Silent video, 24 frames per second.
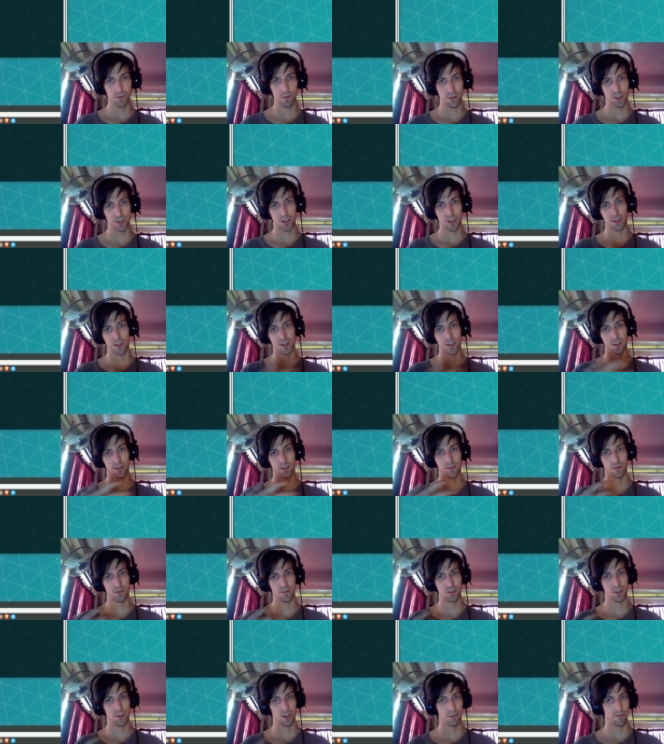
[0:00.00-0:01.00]
which is
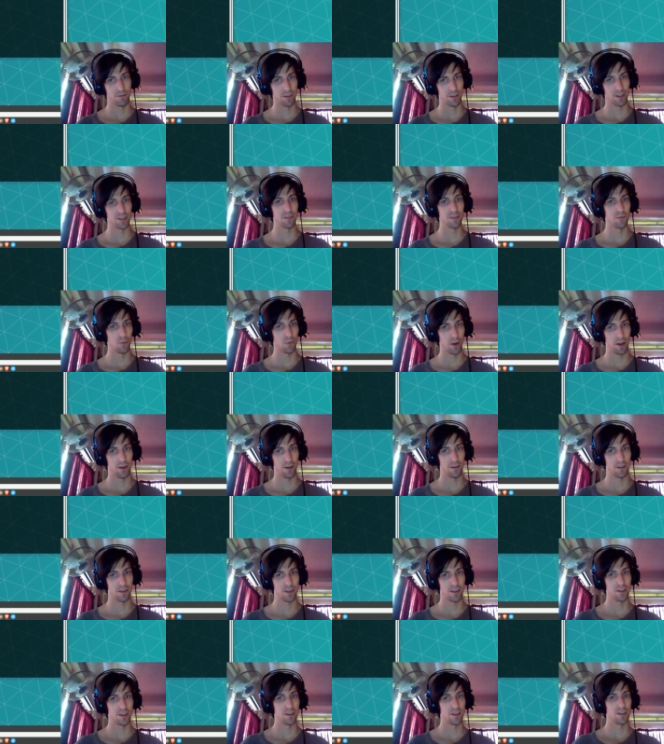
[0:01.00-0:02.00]
generally where
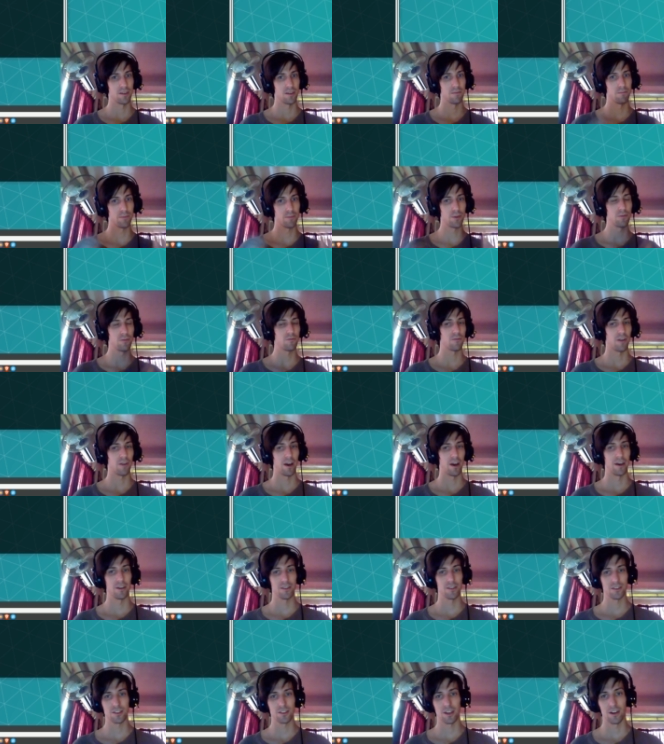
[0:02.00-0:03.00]
the boot
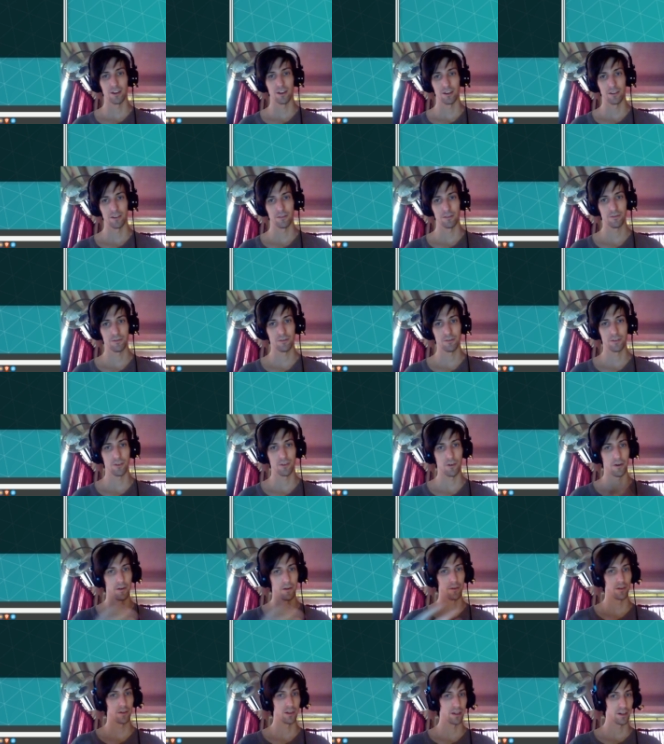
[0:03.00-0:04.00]
files of
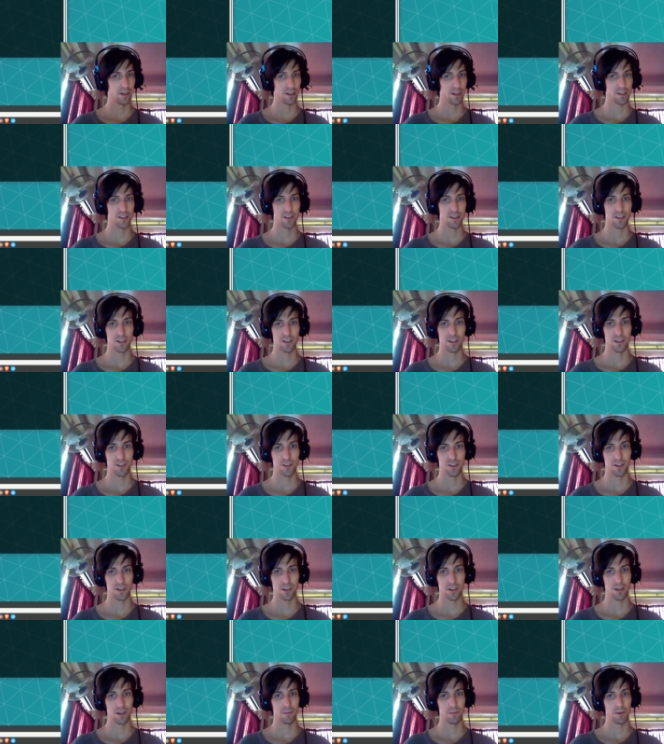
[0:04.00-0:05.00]
your Linux
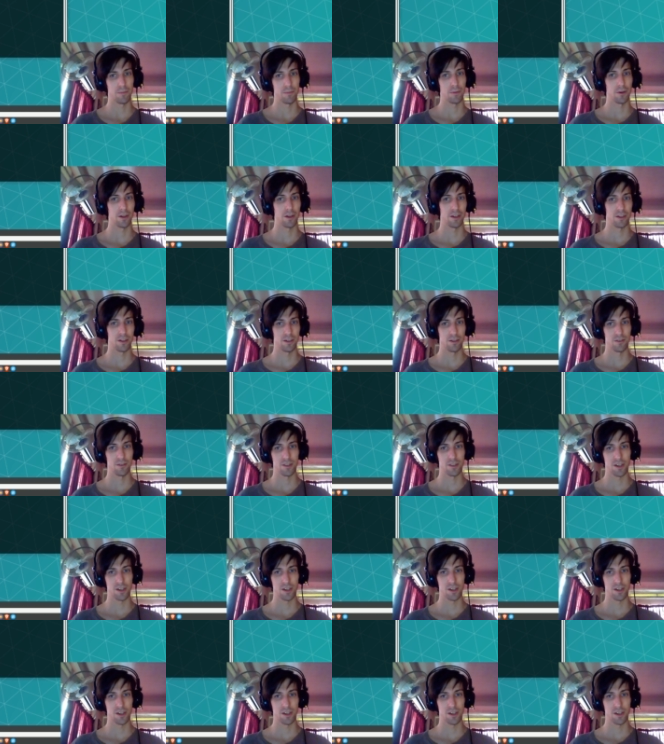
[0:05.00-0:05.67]
installation are going to be put into.